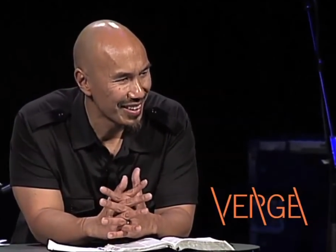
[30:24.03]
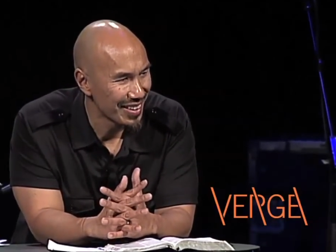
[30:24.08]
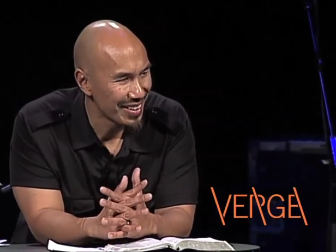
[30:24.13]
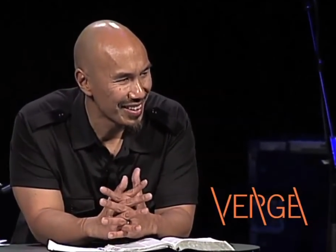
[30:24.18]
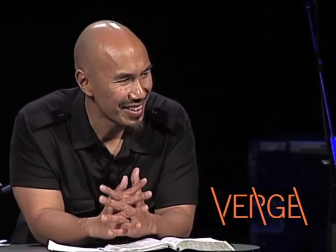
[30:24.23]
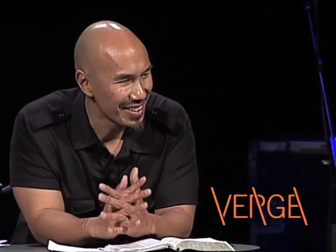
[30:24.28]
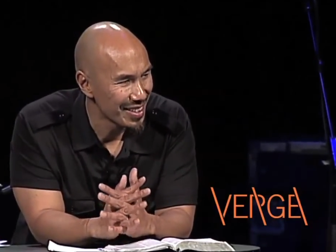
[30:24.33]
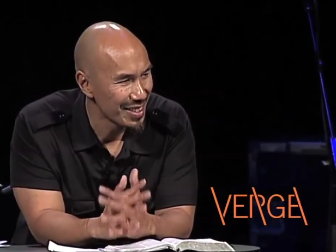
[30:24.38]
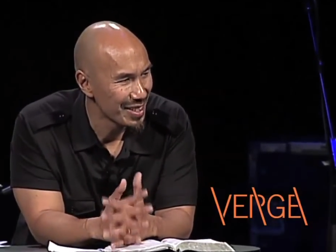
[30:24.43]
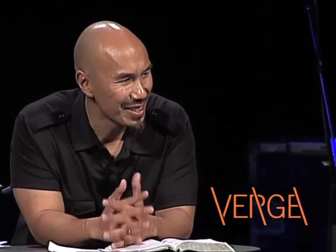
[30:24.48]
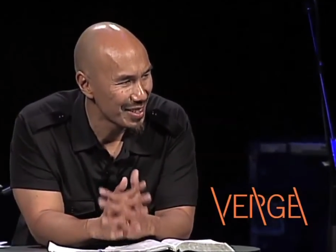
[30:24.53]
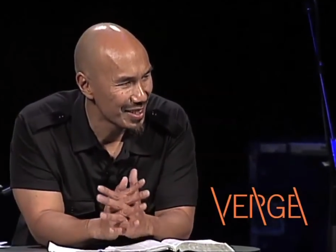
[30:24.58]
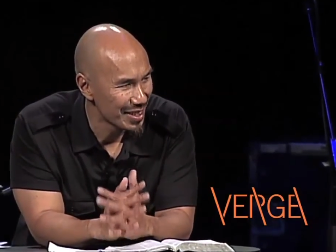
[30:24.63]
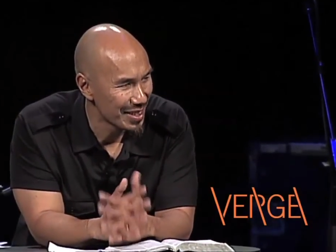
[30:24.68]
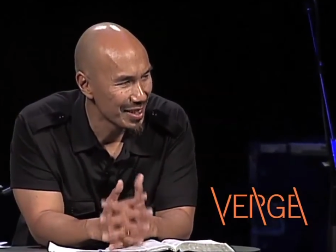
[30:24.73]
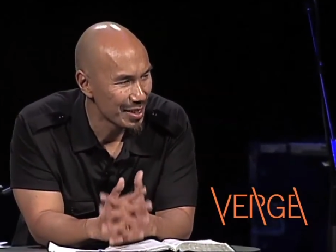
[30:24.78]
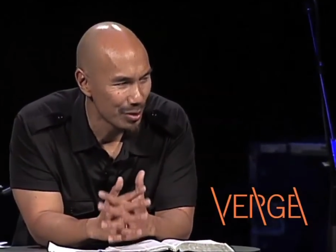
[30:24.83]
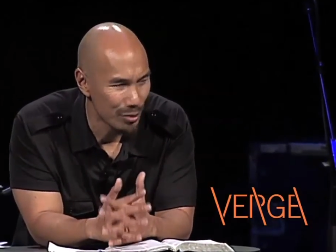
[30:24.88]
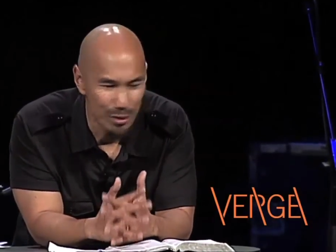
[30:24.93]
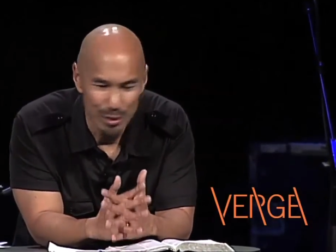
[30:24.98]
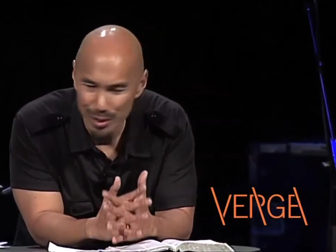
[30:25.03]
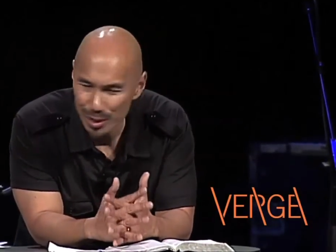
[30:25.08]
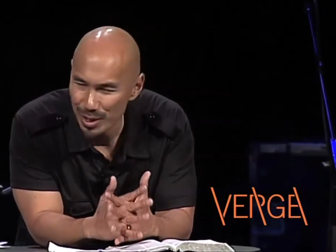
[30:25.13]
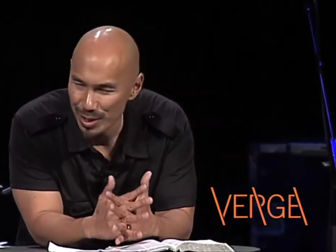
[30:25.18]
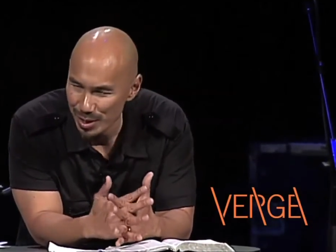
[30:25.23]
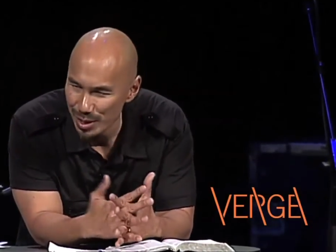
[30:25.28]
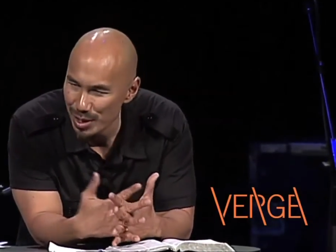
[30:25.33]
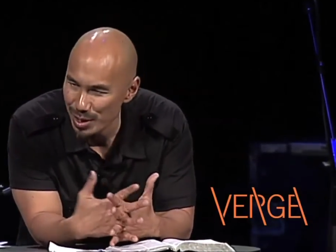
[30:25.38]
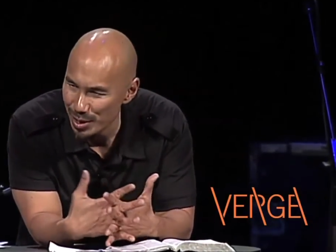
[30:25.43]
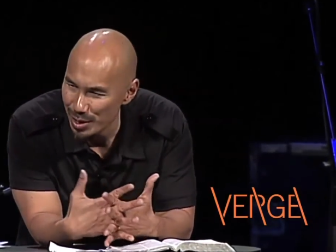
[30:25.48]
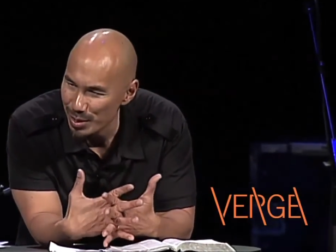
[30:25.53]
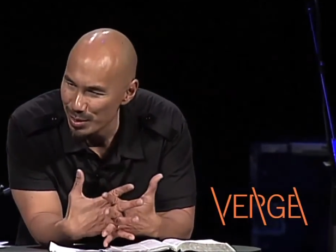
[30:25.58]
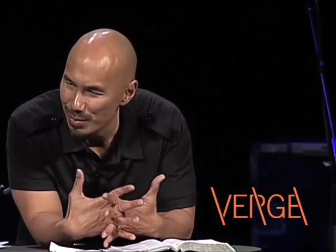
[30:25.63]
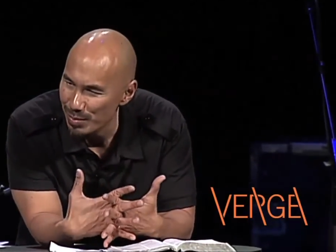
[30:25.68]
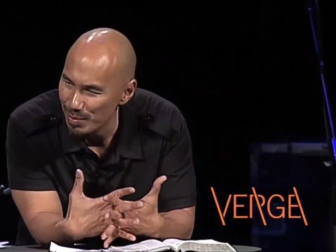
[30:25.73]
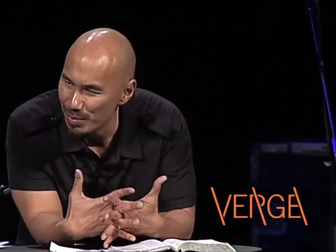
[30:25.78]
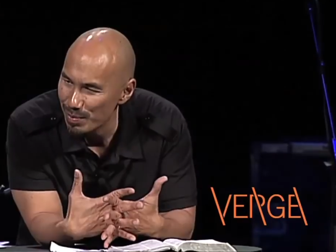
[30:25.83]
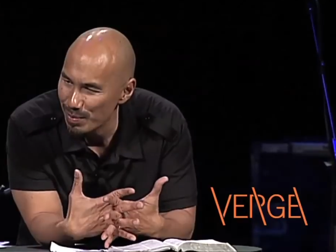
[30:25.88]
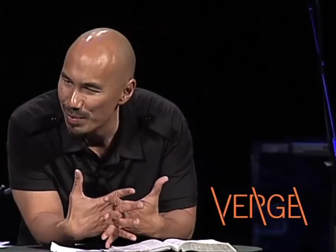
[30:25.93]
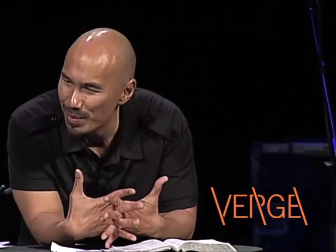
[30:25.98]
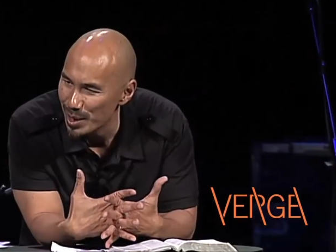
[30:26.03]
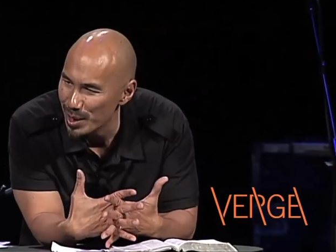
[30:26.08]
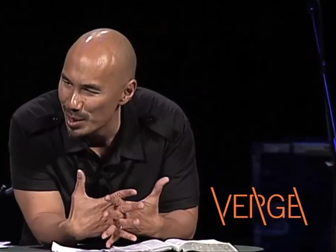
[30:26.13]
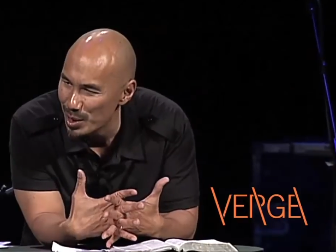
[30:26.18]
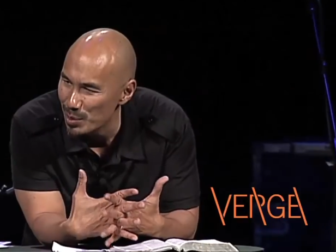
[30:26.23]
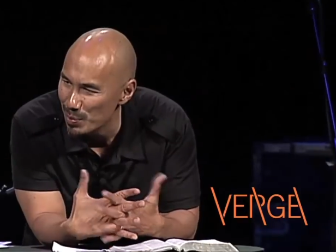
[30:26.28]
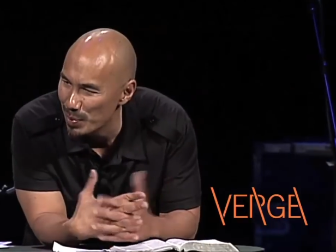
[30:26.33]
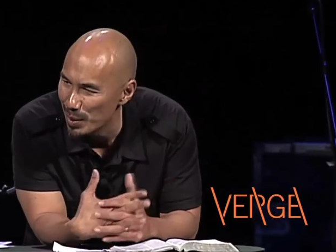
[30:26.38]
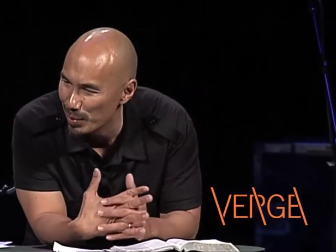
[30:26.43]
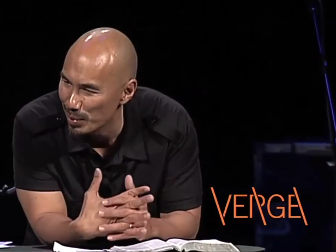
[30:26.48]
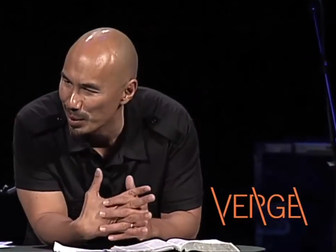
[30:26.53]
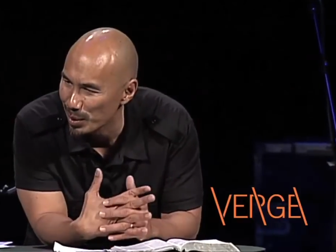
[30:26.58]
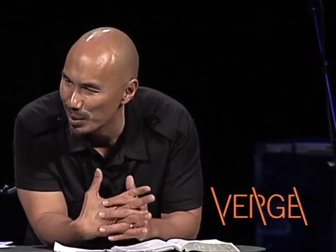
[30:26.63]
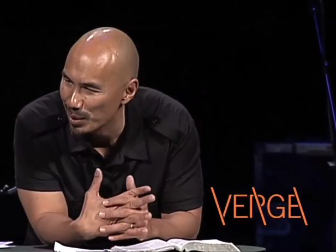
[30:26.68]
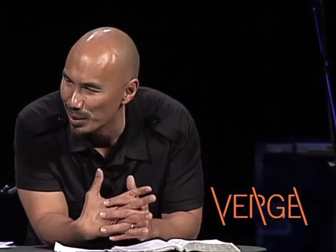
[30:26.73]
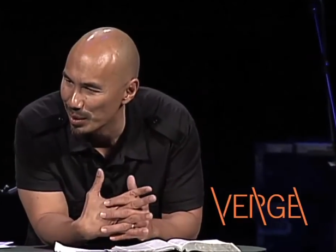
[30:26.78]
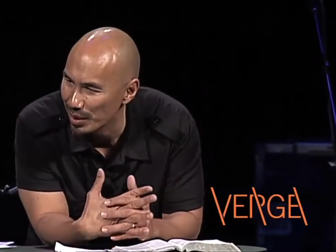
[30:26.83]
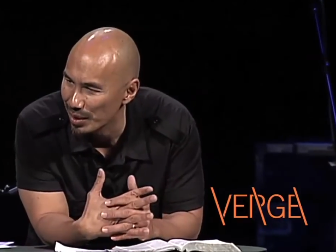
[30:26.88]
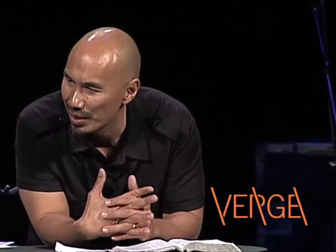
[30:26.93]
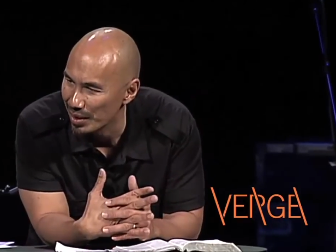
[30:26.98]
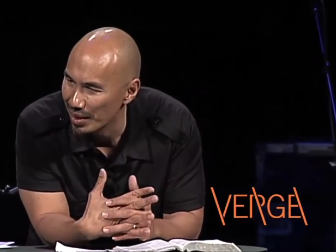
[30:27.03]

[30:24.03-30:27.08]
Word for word: This is this this is this is biblical.